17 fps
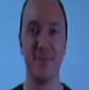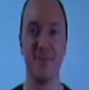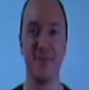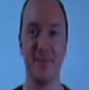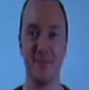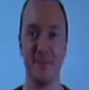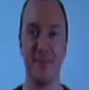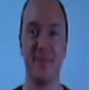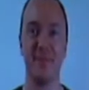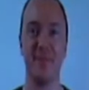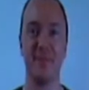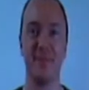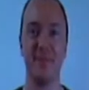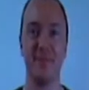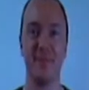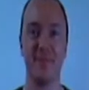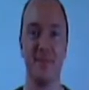
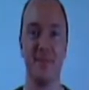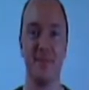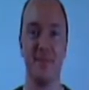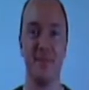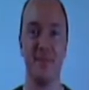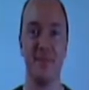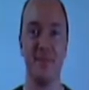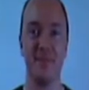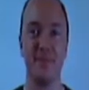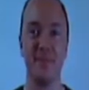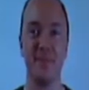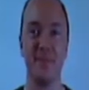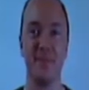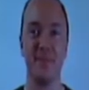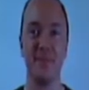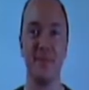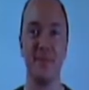
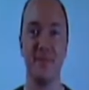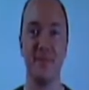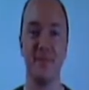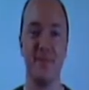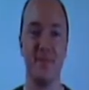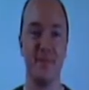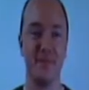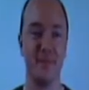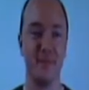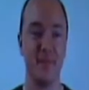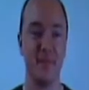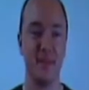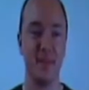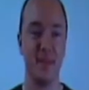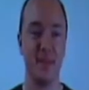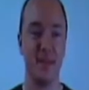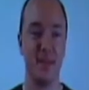
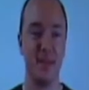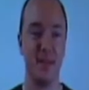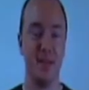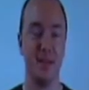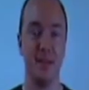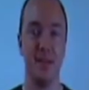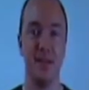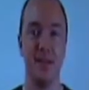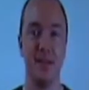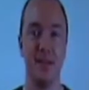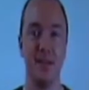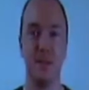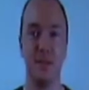(not speaking)